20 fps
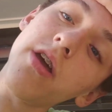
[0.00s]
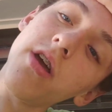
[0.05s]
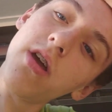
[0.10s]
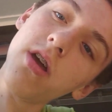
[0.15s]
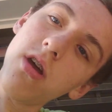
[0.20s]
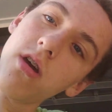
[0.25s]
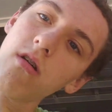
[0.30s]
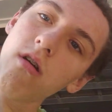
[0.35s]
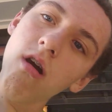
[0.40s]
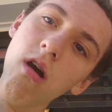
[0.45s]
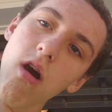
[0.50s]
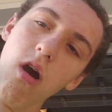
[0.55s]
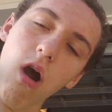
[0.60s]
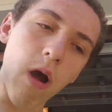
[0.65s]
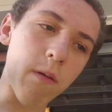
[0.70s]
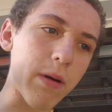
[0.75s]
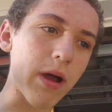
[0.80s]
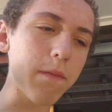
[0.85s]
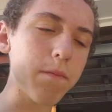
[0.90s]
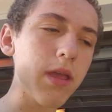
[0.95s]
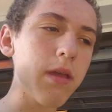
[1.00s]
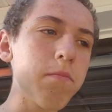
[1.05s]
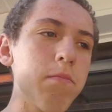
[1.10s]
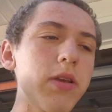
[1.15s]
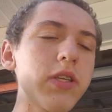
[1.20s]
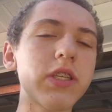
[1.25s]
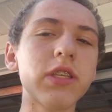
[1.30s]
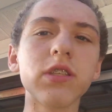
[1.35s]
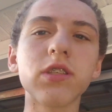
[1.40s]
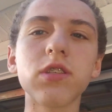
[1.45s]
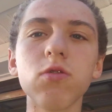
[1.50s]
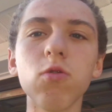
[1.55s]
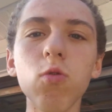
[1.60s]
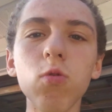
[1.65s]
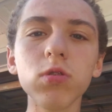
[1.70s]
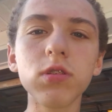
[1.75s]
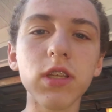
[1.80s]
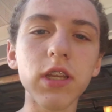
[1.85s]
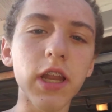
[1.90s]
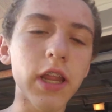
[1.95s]
I might be missing school today
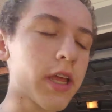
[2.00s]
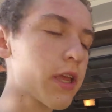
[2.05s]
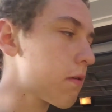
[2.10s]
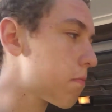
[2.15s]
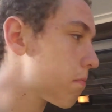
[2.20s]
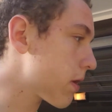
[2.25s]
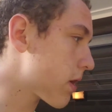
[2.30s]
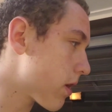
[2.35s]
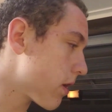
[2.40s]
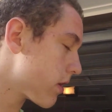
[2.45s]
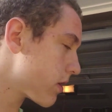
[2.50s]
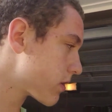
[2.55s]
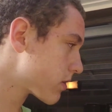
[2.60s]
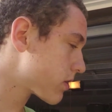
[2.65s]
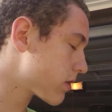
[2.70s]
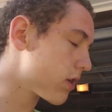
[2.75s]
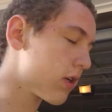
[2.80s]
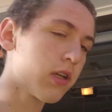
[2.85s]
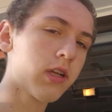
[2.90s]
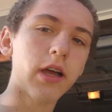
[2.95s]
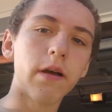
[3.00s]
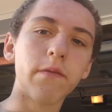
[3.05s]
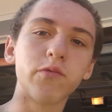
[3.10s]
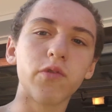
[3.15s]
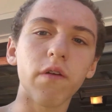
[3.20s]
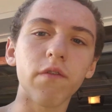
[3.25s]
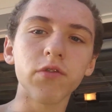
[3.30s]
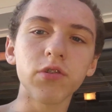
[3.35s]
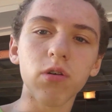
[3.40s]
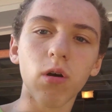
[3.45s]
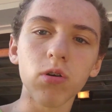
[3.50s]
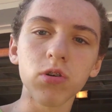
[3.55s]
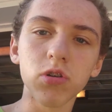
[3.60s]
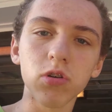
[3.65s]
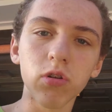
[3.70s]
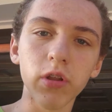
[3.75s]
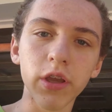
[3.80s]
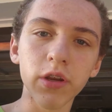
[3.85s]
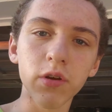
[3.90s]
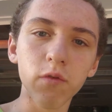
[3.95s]
because I'm driving to Orlando for
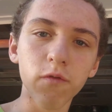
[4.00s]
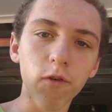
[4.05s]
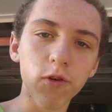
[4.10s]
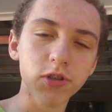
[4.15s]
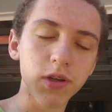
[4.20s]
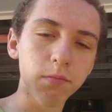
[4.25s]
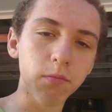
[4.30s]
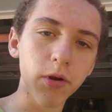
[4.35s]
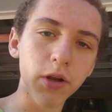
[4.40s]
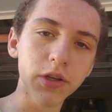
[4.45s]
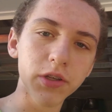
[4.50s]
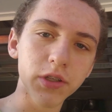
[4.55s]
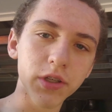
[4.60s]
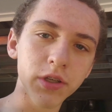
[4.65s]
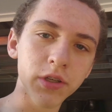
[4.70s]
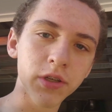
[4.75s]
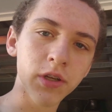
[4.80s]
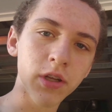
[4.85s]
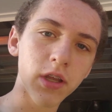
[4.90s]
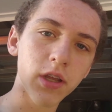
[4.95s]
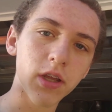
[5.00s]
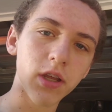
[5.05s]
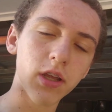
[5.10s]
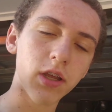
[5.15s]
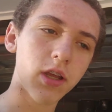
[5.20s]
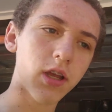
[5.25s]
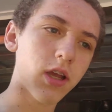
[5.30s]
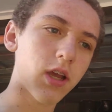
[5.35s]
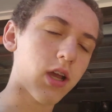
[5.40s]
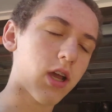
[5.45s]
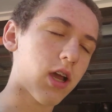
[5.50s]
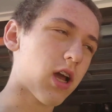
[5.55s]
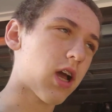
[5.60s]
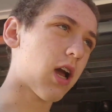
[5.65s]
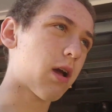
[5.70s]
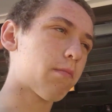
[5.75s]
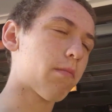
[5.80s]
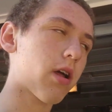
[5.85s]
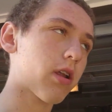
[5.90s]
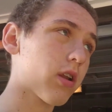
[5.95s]
some reason. I'm not
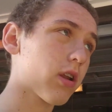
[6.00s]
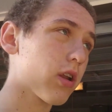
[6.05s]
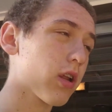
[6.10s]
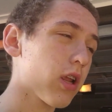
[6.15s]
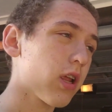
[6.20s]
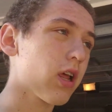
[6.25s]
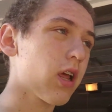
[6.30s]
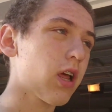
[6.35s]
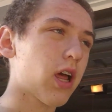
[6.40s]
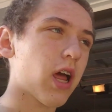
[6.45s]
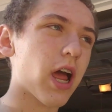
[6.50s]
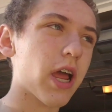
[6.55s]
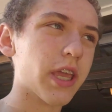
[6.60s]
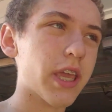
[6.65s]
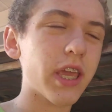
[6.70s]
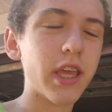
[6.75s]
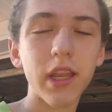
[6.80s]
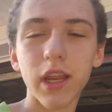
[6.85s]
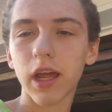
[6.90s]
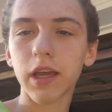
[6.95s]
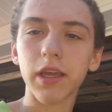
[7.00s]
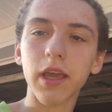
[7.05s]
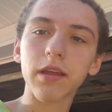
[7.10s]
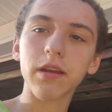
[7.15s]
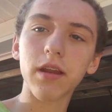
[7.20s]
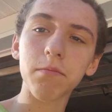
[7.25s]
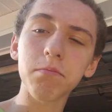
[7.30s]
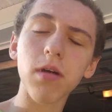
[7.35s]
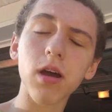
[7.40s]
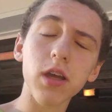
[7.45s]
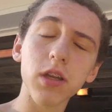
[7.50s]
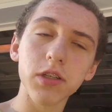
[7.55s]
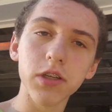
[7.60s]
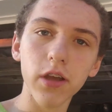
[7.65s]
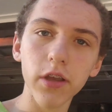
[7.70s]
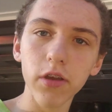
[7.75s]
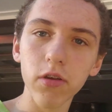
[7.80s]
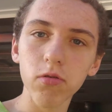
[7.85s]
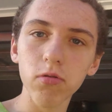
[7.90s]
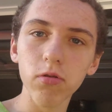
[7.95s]
I can't, I can't, I'm not gonna tell you,
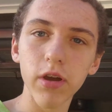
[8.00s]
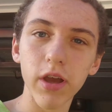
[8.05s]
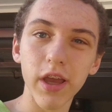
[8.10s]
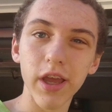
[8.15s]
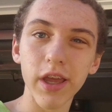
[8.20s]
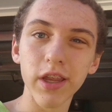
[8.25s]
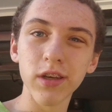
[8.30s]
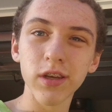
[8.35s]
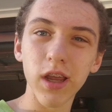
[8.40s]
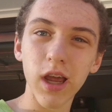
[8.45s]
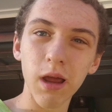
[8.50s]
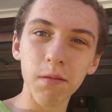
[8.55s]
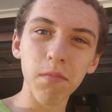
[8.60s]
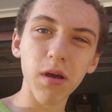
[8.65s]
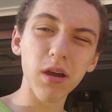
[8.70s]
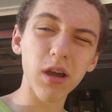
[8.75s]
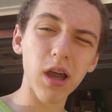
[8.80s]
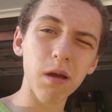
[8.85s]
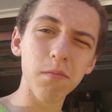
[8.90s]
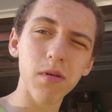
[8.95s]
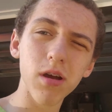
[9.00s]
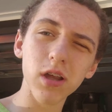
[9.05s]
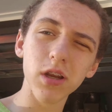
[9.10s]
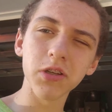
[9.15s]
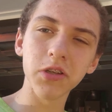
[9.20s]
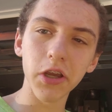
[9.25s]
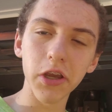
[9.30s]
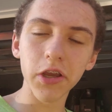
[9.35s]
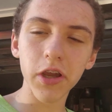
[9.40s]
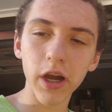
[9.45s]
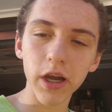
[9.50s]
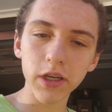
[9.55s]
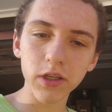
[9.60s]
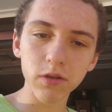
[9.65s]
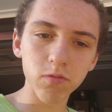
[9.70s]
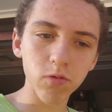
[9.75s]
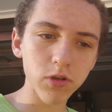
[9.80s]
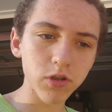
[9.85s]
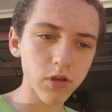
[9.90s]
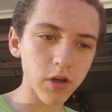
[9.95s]
and I'm not, I'm not gonna tell you guys what's gonna
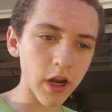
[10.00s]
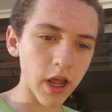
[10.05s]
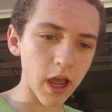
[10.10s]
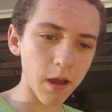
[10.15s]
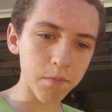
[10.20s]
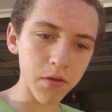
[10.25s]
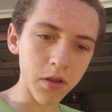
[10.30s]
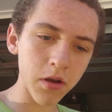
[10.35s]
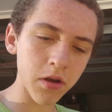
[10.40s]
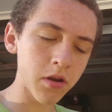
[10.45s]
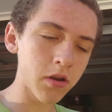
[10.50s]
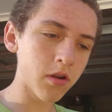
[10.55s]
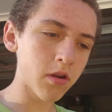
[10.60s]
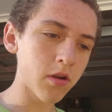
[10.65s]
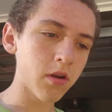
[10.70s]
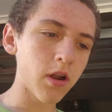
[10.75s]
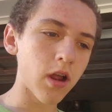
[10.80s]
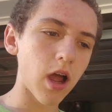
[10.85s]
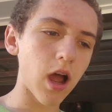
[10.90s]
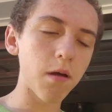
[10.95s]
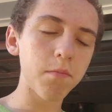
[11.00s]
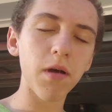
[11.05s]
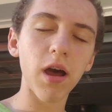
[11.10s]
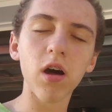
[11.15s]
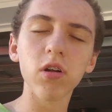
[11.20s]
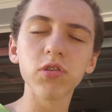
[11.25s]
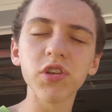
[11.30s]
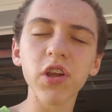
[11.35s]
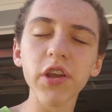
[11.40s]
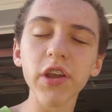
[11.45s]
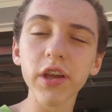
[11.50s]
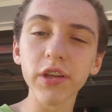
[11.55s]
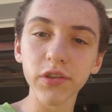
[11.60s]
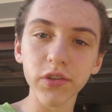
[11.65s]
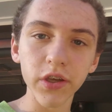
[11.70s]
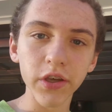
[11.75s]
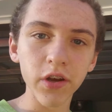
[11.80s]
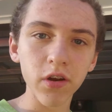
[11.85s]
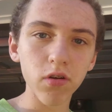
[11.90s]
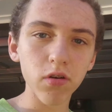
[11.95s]
happen. I'm, um, I'll tell you guys later,
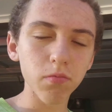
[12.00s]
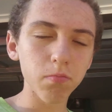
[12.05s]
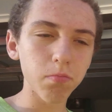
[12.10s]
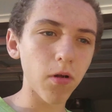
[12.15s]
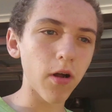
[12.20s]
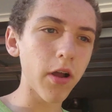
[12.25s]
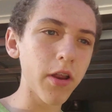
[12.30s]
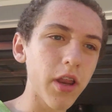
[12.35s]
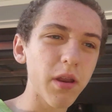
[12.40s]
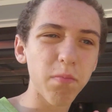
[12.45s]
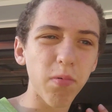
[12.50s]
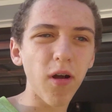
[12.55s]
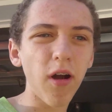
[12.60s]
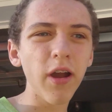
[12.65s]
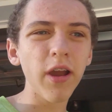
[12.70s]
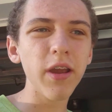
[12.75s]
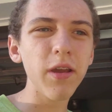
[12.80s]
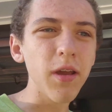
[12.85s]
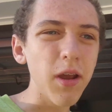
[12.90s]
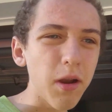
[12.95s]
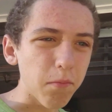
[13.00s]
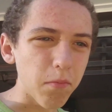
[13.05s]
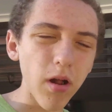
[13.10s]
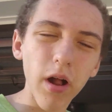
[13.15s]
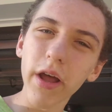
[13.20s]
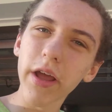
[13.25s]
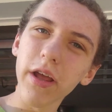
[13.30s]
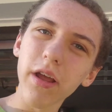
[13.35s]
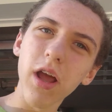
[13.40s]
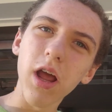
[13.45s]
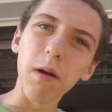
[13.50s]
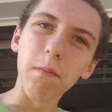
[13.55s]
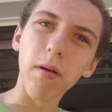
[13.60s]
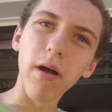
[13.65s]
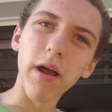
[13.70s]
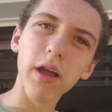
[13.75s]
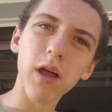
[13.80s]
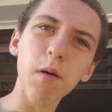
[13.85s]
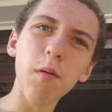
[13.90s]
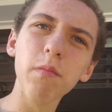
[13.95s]
probably, probably, probably, probably, couple,
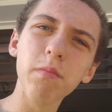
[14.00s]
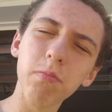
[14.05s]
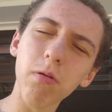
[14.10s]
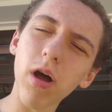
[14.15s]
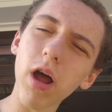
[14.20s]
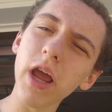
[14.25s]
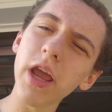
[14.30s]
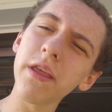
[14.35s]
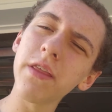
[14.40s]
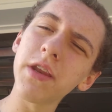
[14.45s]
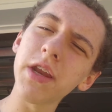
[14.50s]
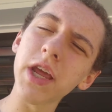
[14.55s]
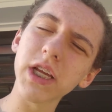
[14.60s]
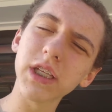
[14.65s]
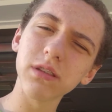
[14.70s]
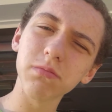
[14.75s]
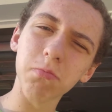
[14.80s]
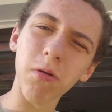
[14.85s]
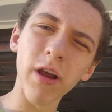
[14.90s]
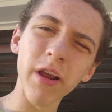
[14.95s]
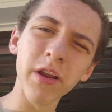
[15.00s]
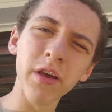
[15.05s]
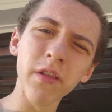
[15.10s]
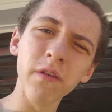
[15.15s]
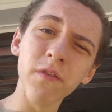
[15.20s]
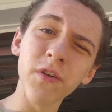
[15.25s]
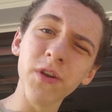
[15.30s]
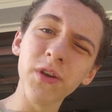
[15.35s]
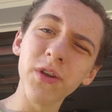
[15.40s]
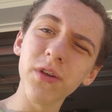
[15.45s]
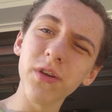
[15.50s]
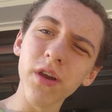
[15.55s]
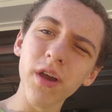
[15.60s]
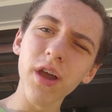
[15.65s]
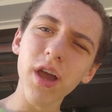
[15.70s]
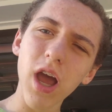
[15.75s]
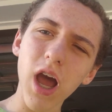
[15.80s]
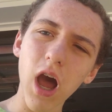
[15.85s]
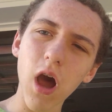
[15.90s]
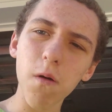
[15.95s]
probably in the next, probably another video. I'll, I
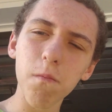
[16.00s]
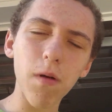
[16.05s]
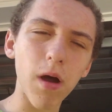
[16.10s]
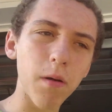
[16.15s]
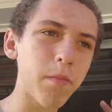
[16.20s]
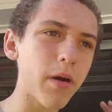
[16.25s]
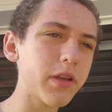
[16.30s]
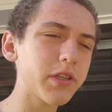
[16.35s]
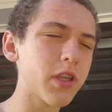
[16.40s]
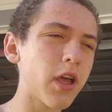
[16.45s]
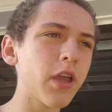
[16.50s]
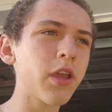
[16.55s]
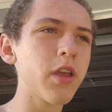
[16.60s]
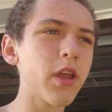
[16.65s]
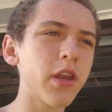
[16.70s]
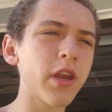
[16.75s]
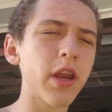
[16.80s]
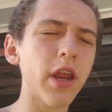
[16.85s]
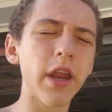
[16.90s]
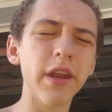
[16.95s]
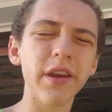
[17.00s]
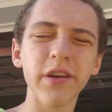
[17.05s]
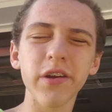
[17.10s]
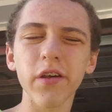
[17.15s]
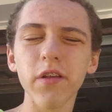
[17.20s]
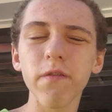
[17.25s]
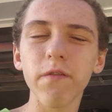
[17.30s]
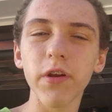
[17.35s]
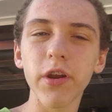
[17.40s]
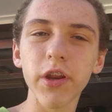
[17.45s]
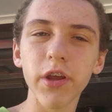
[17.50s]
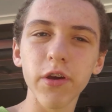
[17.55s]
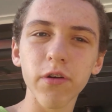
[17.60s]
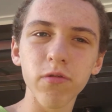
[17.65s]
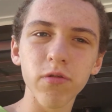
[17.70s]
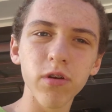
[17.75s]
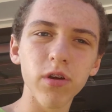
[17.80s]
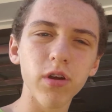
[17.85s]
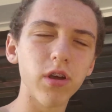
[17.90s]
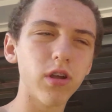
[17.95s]
might tell you in, in another video,
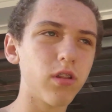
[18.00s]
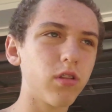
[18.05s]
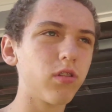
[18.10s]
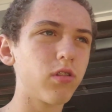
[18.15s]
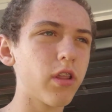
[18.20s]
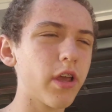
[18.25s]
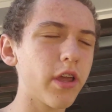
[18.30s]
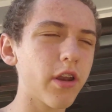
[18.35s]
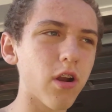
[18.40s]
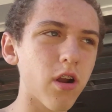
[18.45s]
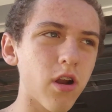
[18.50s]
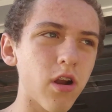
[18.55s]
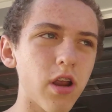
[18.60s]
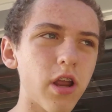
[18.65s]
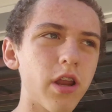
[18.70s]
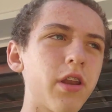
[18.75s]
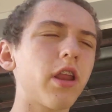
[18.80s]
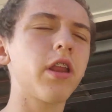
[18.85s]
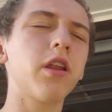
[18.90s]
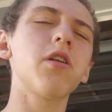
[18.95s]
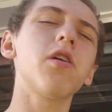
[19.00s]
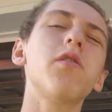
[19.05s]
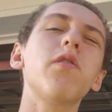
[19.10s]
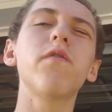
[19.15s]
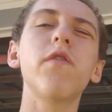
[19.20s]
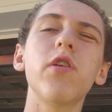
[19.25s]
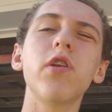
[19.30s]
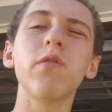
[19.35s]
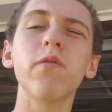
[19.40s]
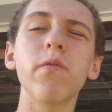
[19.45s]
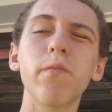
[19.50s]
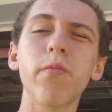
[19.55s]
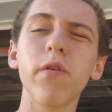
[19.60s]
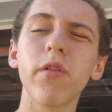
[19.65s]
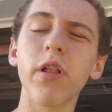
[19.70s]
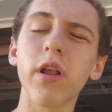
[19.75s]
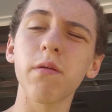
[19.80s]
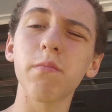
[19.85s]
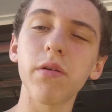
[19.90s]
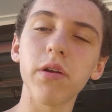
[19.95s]
later, in, in another video, but later, but not
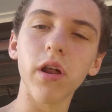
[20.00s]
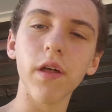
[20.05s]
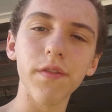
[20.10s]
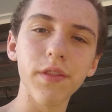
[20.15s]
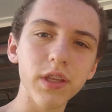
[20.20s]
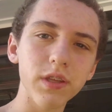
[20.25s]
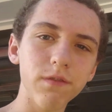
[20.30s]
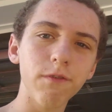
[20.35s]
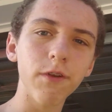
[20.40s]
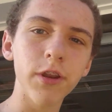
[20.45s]
this video.